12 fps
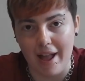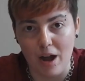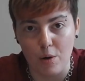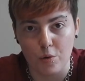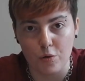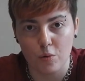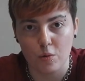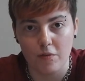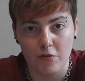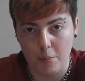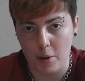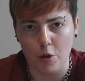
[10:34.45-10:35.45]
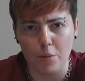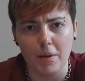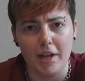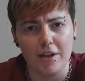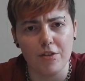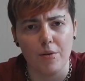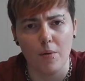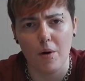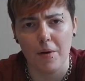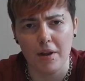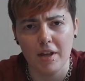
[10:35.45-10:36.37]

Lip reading: out all of the pulp later on.